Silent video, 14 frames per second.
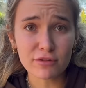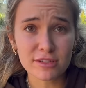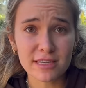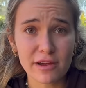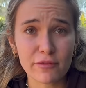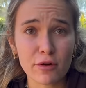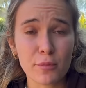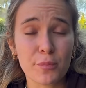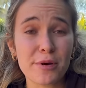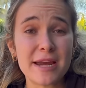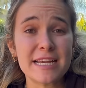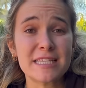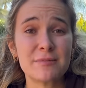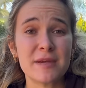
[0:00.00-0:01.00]
several
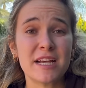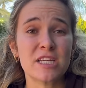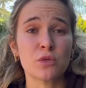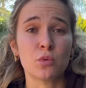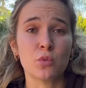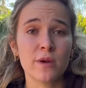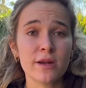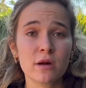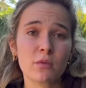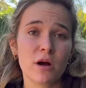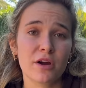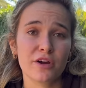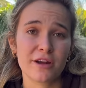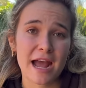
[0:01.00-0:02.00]
breaks because we don't
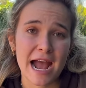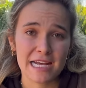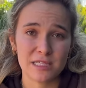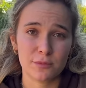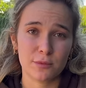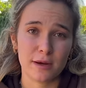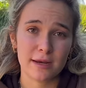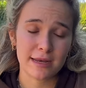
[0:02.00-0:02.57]
want her to aspirate.